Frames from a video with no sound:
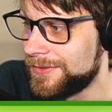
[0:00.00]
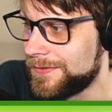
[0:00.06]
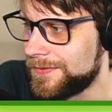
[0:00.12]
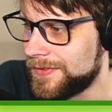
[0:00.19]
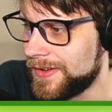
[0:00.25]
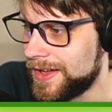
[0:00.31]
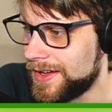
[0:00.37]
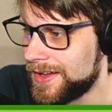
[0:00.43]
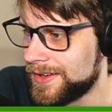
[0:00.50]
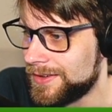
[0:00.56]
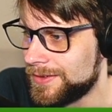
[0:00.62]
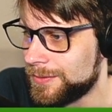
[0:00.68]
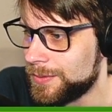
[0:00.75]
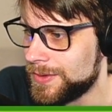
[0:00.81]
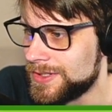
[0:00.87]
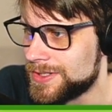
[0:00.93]

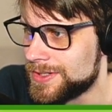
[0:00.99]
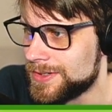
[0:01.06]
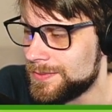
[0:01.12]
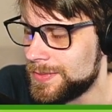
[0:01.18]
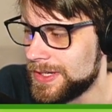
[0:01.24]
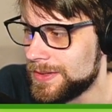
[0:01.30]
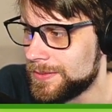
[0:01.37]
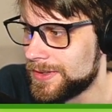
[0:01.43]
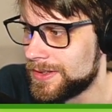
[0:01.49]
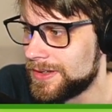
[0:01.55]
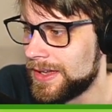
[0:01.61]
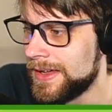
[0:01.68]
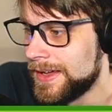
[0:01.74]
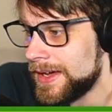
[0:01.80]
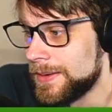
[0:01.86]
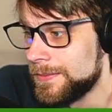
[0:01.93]
fine. We should be able to,
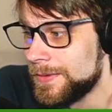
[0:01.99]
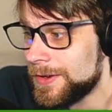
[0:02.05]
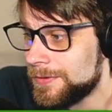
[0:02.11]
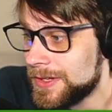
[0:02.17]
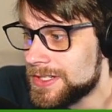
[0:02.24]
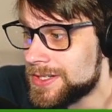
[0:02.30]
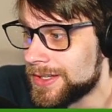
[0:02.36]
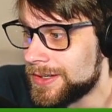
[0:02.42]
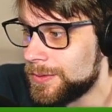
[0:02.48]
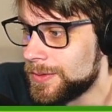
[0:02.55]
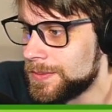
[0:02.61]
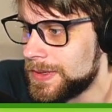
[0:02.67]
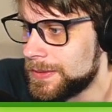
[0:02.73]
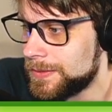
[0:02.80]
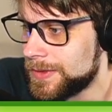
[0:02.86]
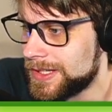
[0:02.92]
I mean, eventually we'll
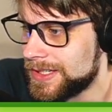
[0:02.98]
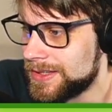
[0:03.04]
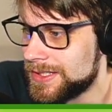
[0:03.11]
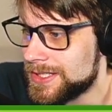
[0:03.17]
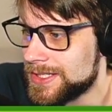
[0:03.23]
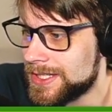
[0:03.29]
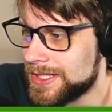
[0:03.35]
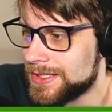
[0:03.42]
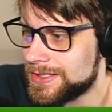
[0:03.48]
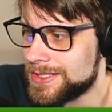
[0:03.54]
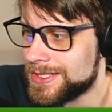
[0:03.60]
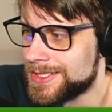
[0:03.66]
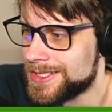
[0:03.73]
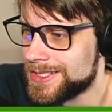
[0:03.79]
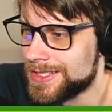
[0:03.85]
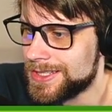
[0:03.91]
be able to get this thing to
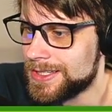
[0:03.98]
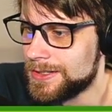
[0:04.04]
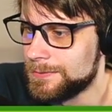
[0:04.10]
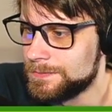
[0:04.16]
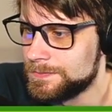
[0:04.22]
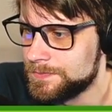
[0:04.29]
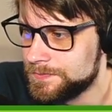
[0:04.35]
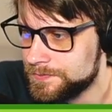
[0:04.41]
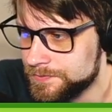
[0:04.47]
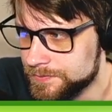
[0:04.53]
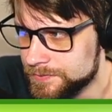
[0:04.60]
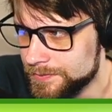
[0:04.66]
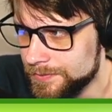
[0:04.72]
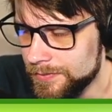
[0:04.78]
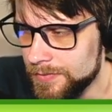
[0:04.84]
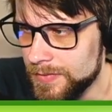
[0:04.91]
sleep,
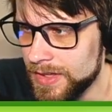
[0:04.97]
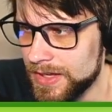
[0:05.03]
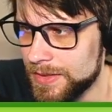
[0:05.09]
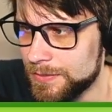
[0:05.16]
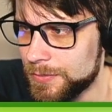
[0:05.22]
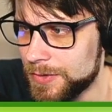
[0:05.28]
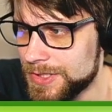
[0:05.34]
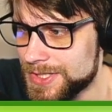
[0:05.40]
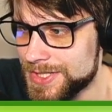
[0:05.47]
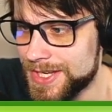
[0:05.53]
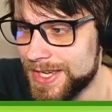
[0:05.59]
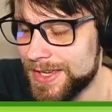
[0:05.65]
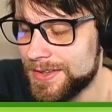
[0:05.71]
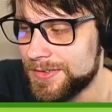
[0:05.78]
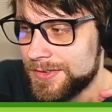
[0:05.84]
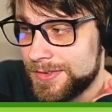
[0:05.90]
in which
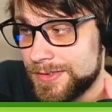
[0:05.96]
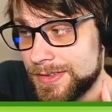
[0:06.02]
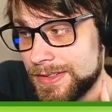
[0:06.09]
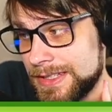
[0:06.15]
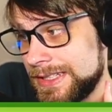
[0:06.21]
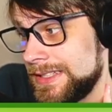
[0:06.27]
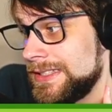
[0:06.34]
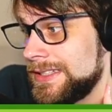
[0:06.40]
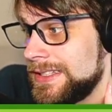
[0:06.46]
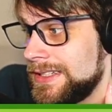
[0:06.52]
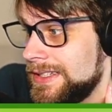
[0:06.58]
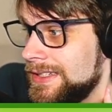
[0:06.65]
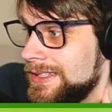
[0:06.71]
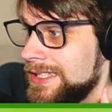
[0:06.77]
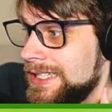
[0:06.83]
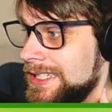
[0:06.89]
case
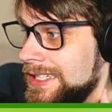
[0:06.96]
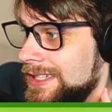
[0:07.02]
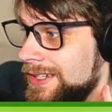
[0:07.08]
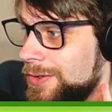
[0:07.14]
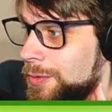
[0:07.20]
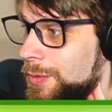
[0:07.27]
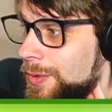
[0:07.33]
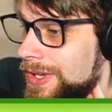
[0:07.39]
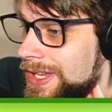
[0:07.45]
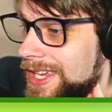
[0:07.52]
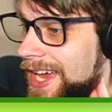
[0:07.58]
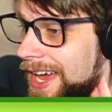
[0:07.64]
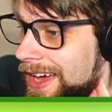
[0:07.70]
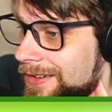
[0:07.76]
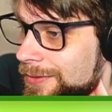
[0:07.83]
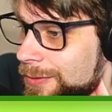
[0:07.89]
we
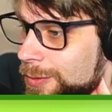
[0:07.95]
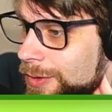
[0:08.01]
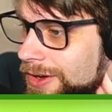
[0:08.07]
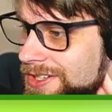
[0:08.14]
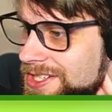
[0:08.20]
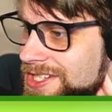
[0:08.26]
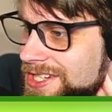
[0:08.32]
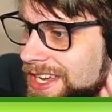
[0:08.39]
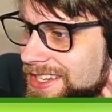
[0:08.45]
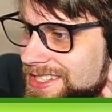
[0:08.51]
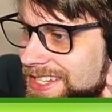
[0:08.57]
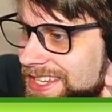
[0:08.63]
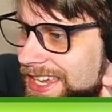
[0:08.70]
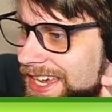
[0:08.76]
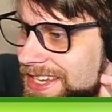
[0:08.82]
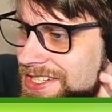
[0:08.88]
have one shot
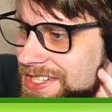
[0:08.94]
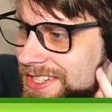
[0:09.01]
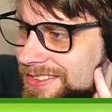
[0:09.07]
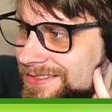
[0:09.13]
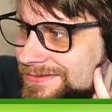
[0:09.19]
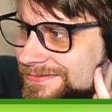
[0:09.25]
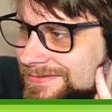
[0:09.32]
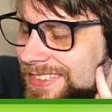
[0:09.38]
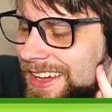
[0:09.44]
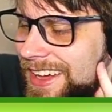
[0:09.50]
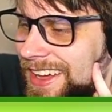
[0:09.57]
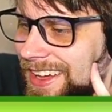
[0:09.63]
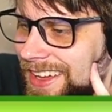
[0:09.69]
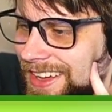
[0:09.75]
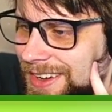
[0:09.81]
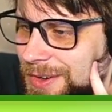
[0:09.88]
to catch it,
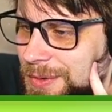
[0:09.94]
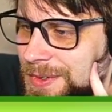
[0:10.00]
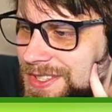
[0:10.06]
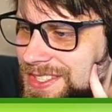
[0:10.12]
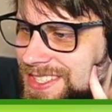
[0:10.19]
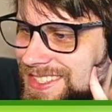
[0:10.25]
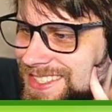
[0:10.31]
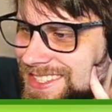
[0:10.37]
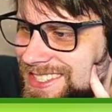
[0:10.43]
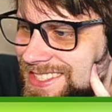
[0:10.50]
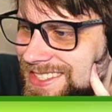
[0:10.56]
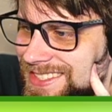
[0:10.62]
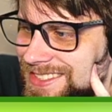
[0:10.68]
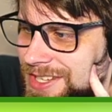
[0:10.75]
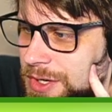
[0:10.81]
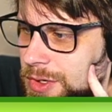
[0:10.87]
which
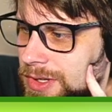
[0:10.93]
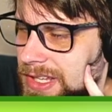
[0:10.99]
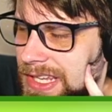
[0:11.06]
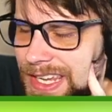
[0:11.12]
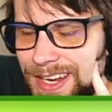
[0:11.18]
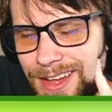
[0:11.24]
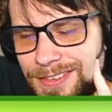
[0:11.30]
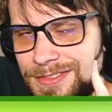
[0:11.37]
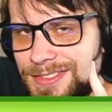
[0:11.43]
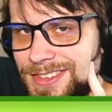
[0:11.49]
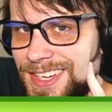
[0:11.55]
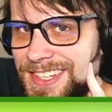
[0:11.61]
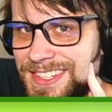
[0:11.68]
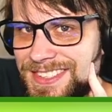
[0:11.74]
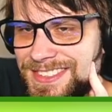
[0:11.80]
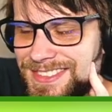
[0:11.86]
is totally
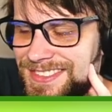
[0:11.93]
enough.